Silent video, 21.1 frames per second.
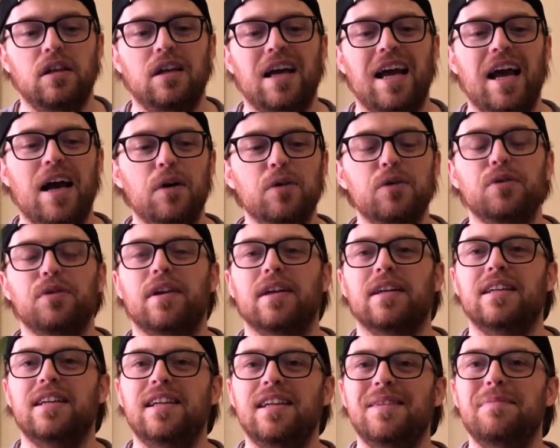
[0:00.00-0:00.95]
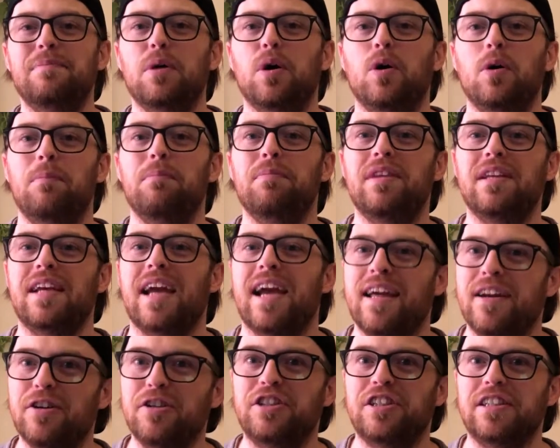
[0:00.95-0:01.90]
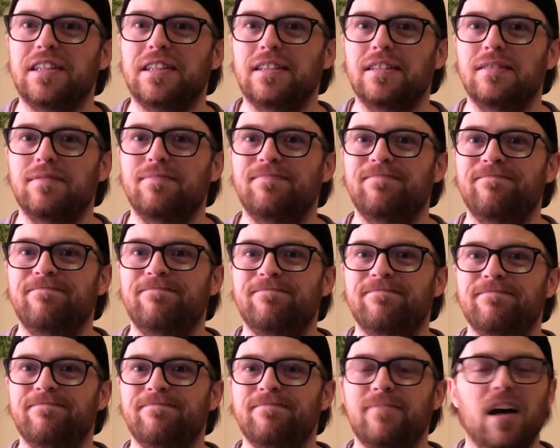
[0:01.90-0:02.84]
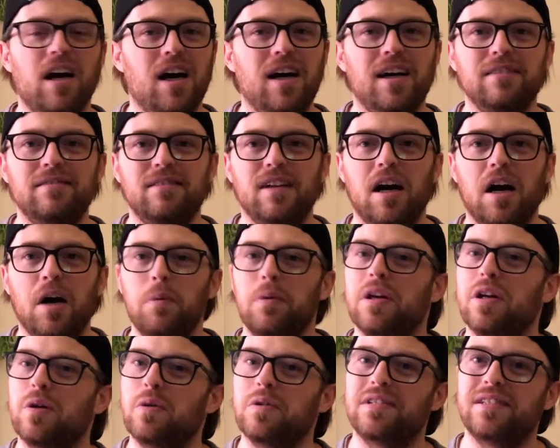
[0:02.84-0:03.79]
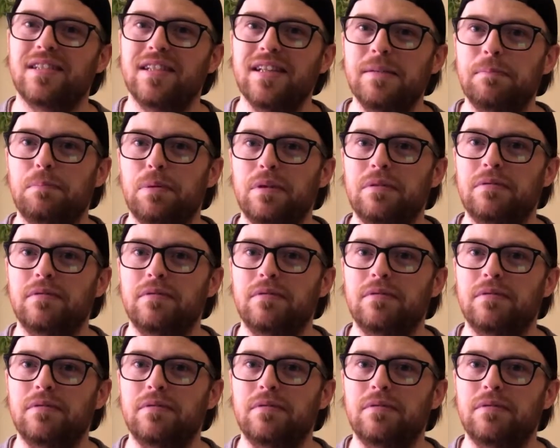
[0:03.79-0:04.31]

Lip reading: How do they keep up the energy? I want to go to sleep.